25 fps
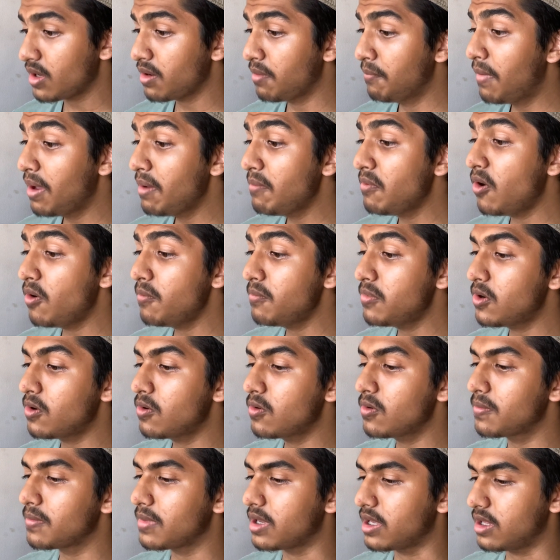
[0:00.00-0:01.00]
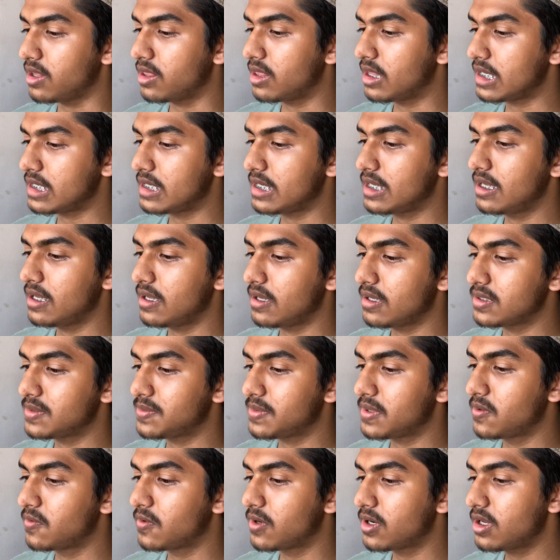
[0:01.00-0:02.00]
My mom told me that he has
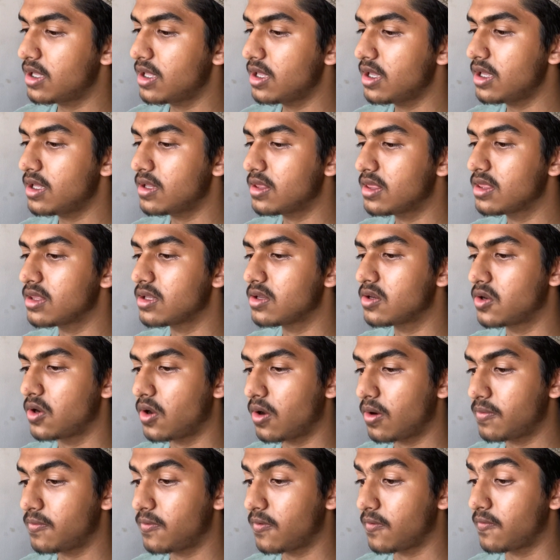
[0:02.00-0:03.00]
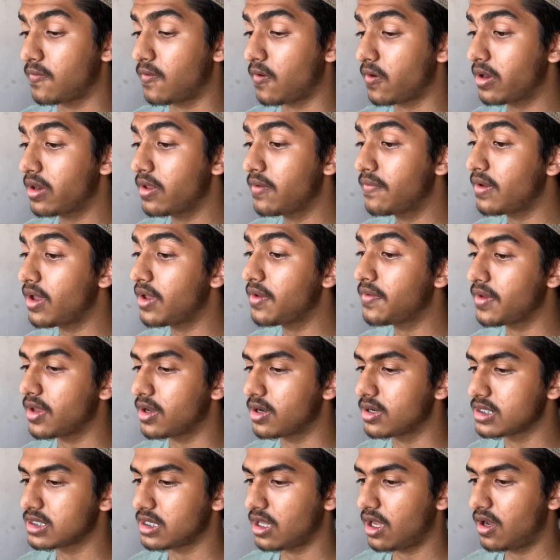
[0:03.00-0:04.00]
been working in the shop for 45
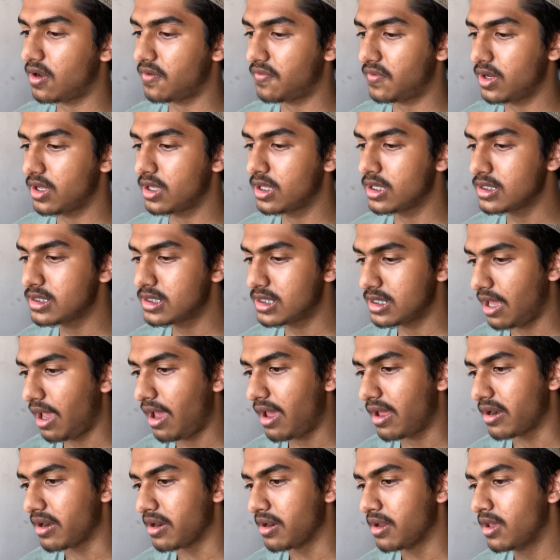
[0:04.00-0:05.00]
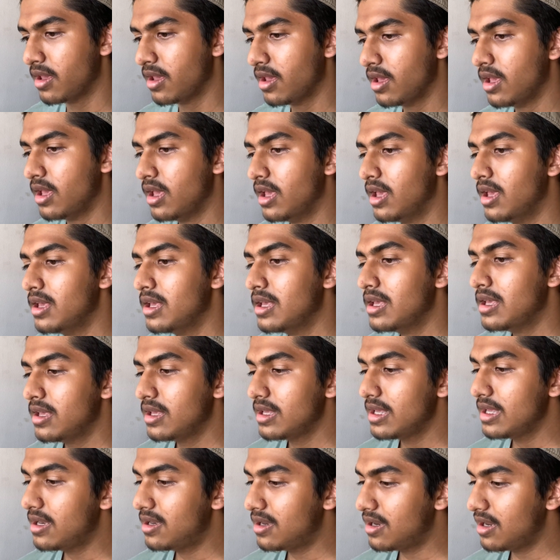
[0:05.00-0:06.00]
years after his dad.
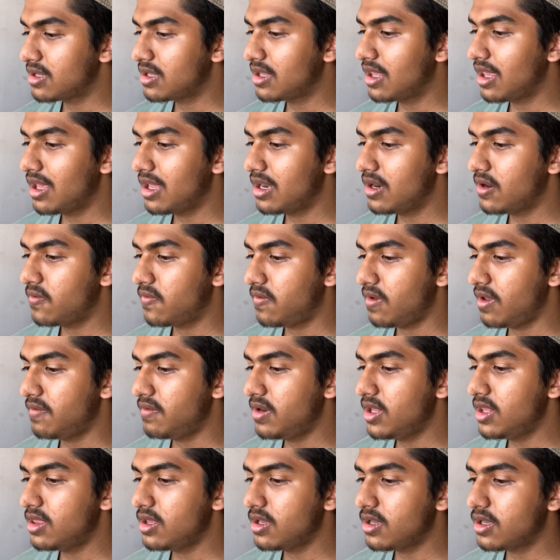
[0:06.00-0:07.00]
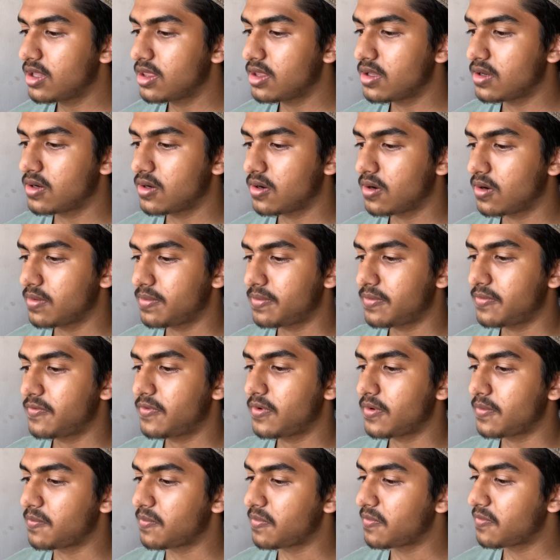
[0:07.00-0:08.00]
He takes care of everything in the shop,
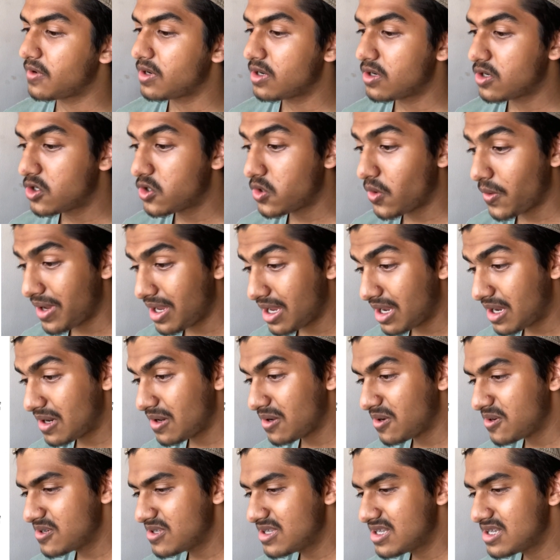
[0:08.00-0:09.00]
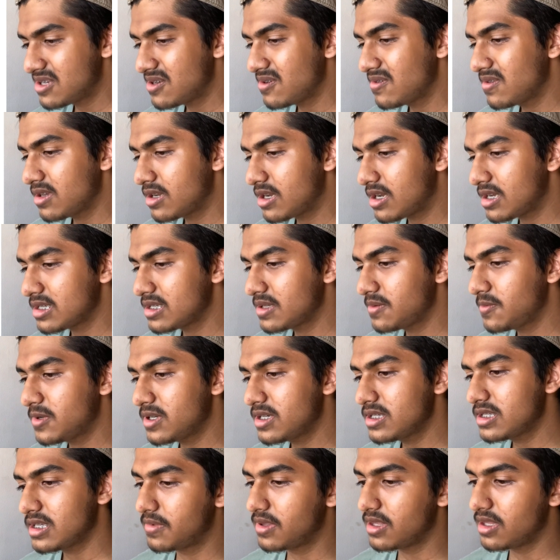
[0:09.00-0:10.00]
from showing clothes to the
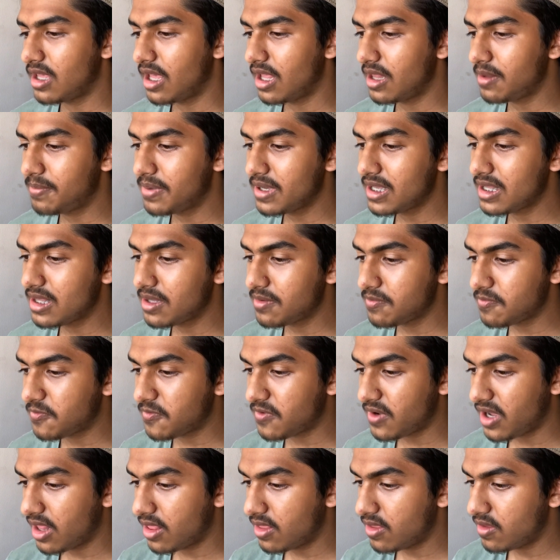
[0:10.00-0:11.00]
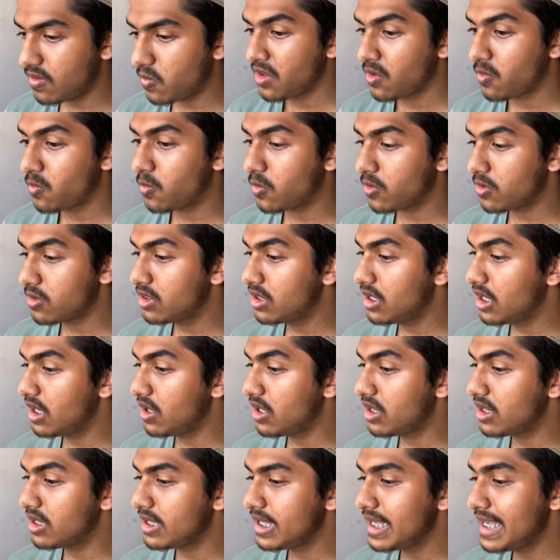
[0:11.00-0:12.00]
customers, helping them find what
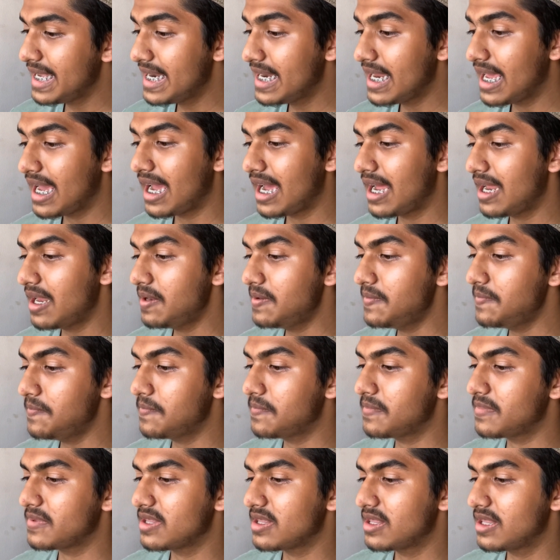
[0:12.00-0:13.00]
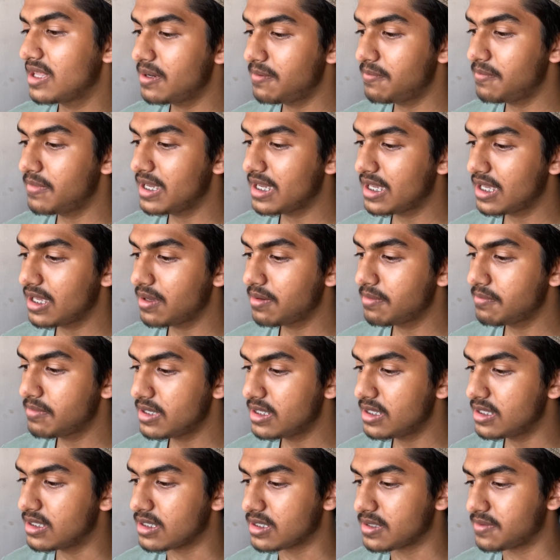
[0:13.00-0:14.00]
they need, and then making
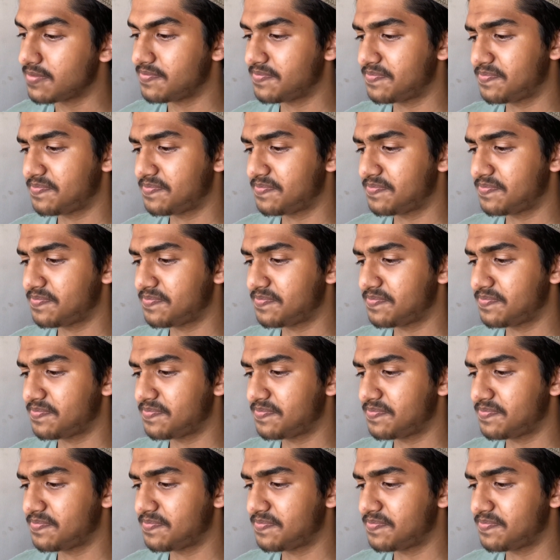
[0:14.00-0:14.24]
bills.